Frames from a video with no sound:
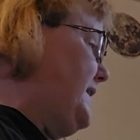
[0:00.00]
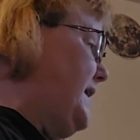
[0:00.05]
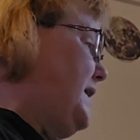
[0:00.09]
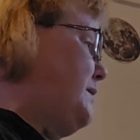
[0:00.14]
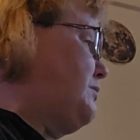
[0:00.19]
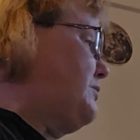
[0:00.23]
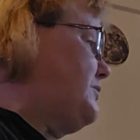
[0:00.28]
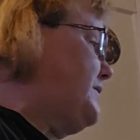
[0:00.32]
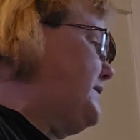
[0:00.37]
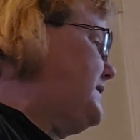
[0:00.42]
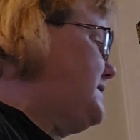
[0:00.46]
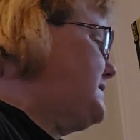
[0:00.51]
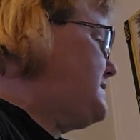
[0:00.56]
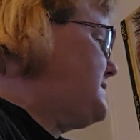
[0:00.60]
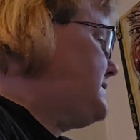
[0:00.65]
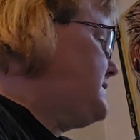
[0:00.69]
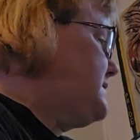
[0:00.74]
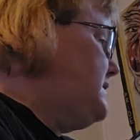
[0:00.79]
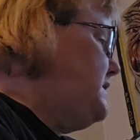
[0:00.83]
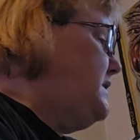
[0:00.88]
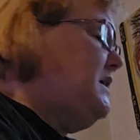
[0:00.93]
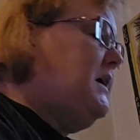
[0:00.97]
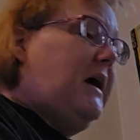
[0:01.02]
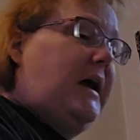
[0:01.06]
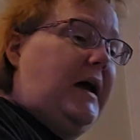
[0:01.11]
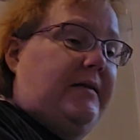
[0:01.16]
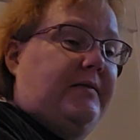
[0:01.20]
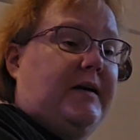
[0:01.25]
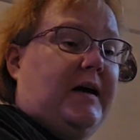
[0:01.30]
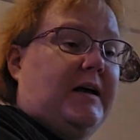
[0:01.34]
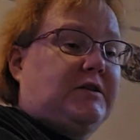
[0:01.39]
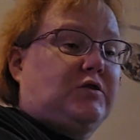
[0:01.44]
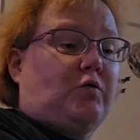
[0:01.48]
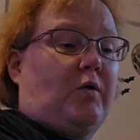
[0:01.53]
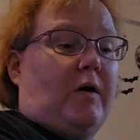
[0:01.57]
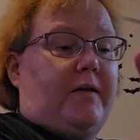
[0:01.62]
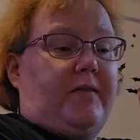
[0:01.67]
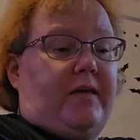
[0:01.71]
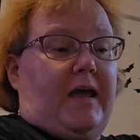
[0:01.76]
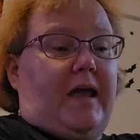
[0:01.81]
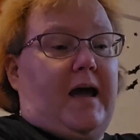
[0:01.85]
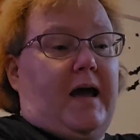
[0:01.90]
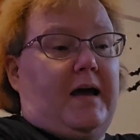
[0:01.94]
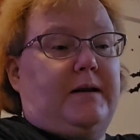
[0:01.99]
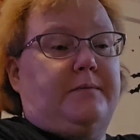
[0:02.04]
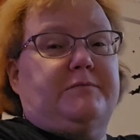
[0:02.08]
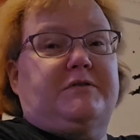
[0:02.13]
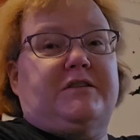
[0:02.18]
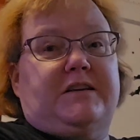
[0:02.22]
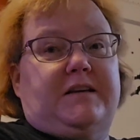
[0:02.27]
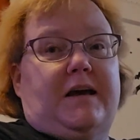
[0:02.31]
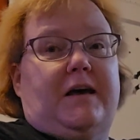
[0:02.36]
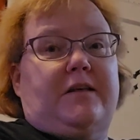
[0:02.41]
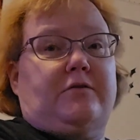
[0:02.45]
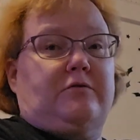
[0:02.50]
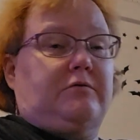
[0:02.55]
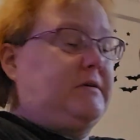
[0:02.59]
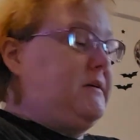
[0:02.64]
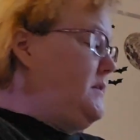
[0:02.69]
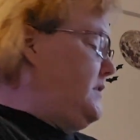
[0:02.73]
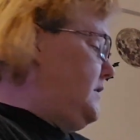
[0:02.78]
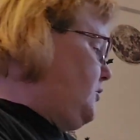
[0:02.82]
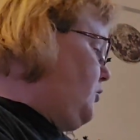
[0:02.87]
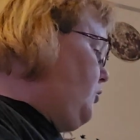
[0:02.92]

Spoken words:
label this? And that's why they had them together in the